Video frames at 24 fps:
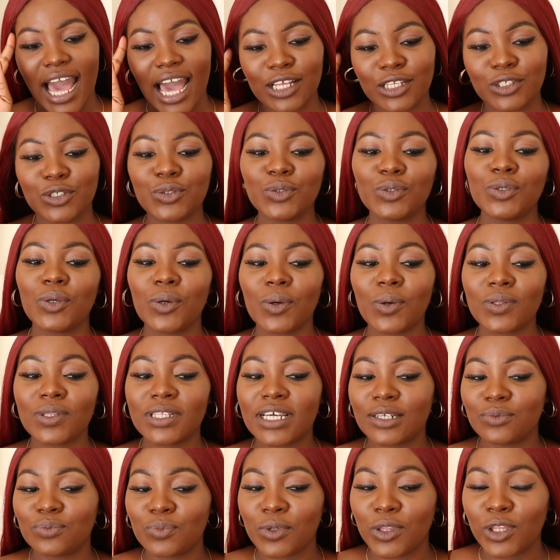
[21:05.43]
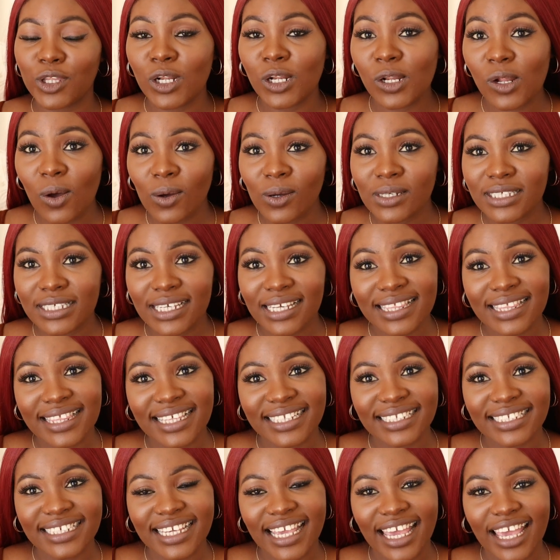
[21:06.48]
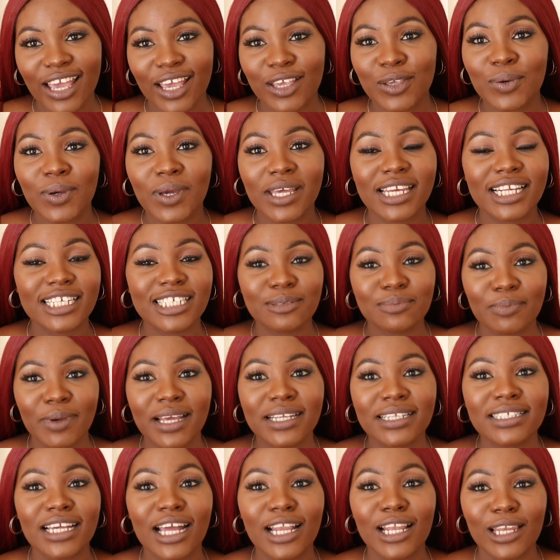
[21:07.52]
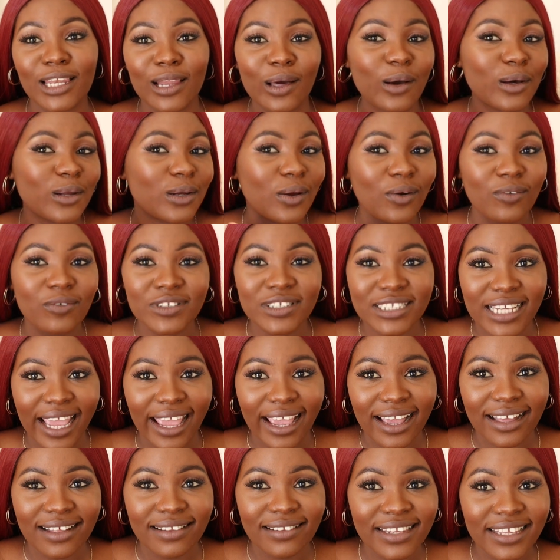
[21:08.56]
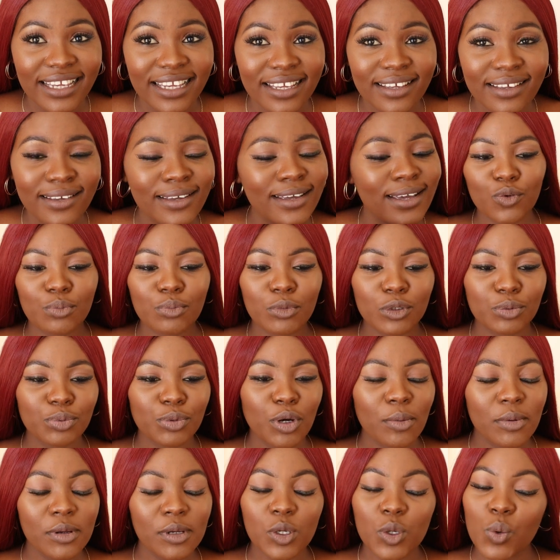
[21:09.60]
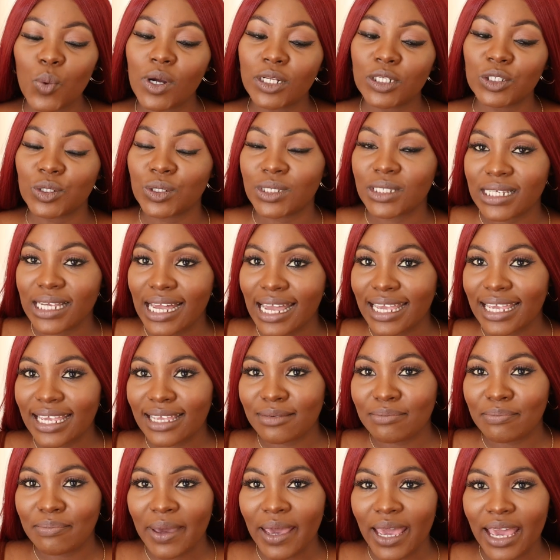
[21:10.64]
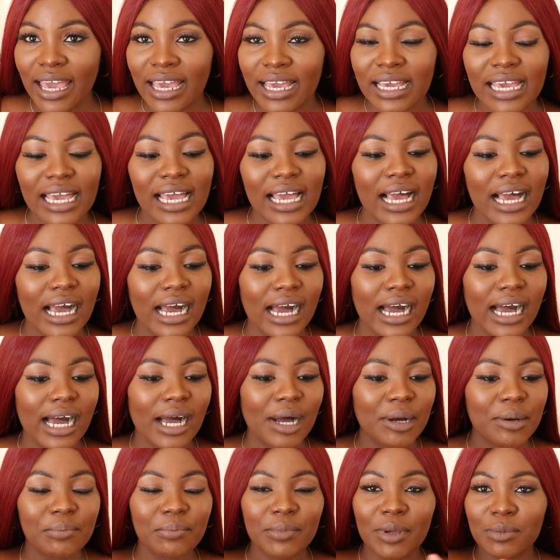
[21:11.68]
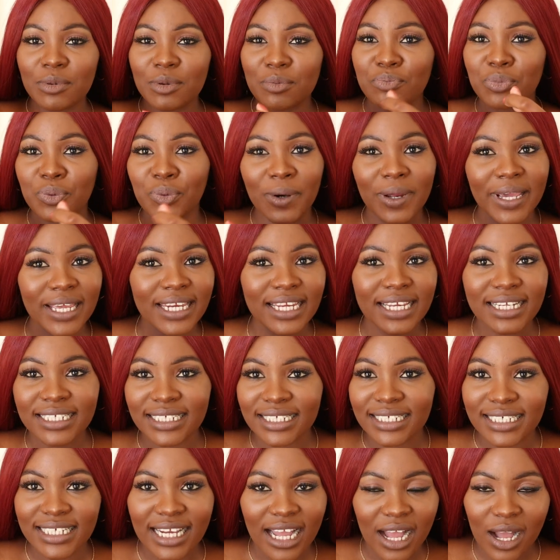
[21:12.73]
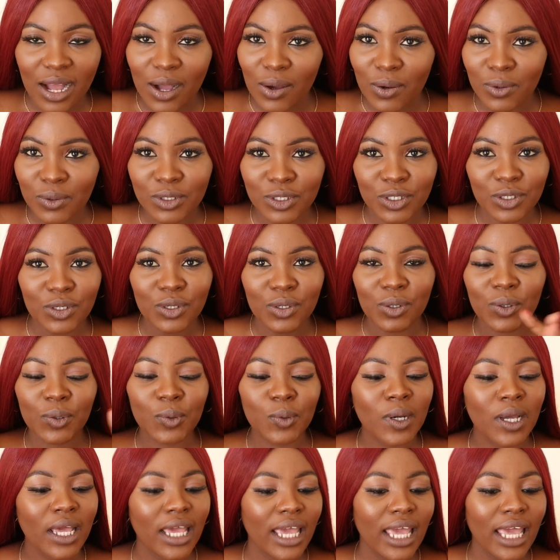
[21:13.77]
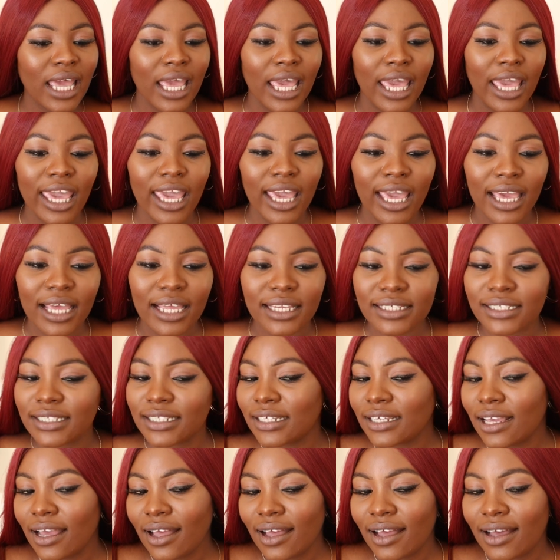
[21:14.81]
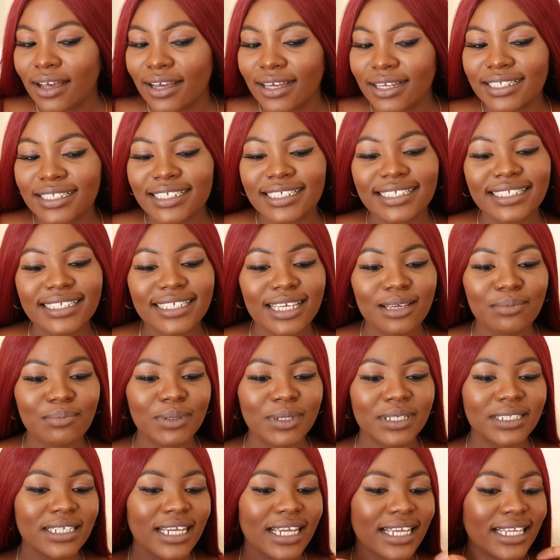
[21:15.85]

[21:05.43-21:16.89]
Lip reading: I do know that with long synthetic hair, you can expect a lot of tangling. You would most probably want to tie it back, maybe braid it down, you know, and yeah, just keep it